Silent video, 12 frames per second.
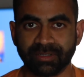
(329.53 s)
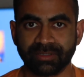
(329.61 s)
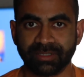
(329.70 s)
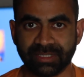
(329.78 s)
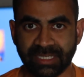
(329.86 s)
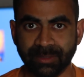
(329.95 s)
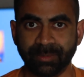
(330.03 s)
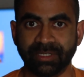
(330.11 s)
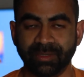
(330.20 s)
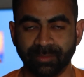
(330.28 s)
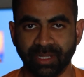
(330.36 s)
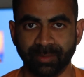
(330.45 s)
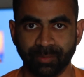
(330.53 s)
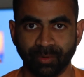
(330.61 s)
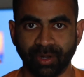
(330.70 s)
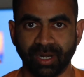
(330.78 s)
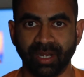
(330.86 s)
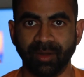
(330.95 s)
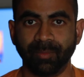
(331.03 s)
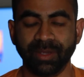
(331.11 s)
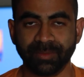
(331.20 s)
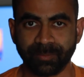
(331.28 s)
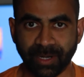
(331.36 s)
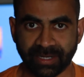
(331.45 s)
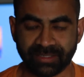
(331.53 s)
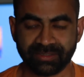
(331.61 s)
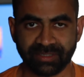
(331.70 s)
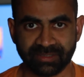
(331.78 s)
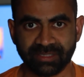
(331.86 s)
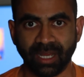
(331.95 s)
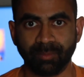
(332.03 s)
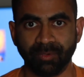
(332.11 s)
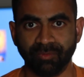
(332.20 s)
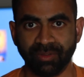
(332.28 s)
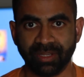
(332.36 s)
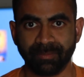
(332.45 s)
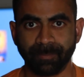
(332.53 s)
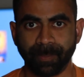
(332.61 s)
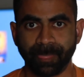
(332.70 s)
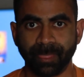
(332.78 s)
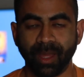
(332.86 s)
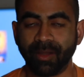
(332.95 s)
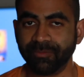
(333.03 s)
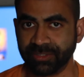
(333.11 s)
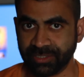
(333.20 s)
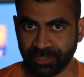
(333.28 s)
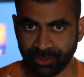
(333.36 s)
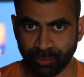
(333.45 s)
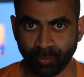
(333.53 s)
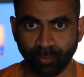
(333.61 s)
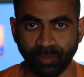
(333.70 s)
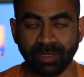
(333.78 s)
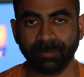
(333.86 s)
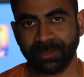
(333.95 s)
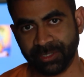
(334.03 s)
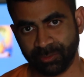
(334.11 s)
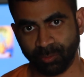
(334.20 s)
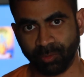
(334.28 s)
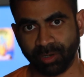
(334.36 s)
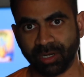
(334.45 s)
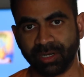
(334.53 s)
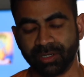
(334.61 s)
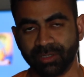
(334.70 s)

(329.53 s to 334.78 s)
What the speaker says: to keep it in Manipuraka by practicing Shambhavi, obviously you will be a doer.